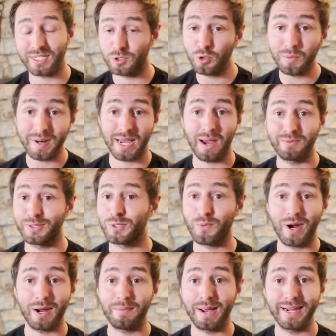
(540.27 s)
And normally I'm just
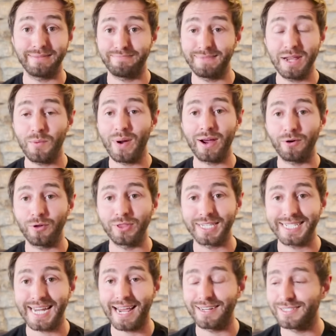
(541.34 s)
wearing my knitwear on the
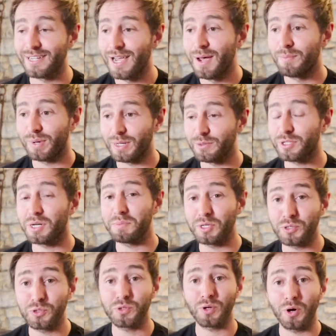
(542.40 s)
stand, but it was going to be
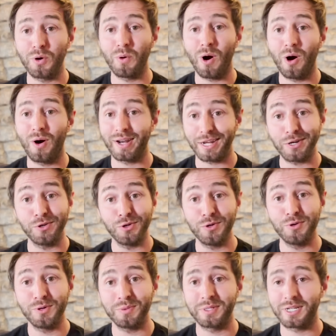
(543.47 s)
so hot and I knew
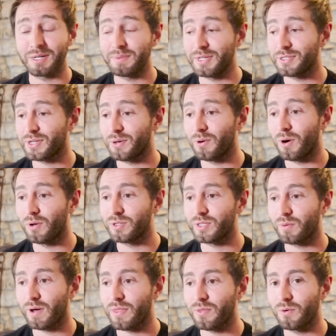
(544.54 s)
it was going to be so hot.
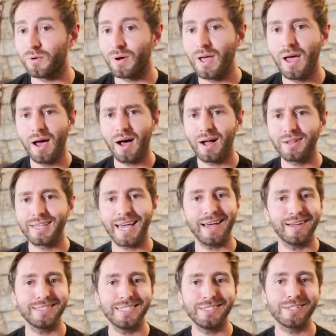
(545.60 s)
So I thought I'll get
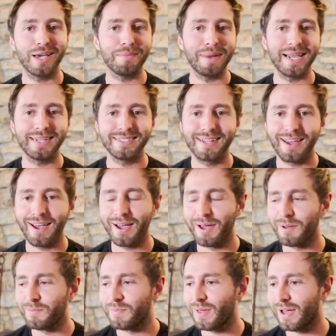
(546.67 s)
a t-shirt made
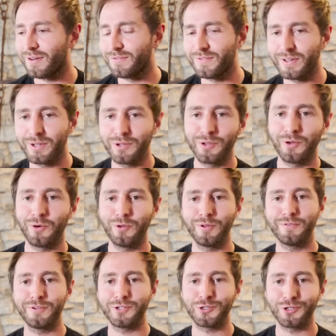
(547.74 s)
and feel all
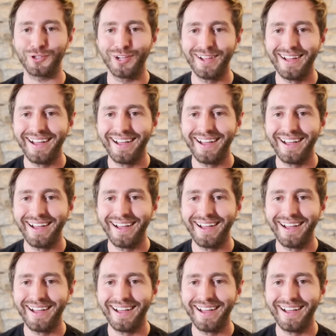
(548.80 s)
official.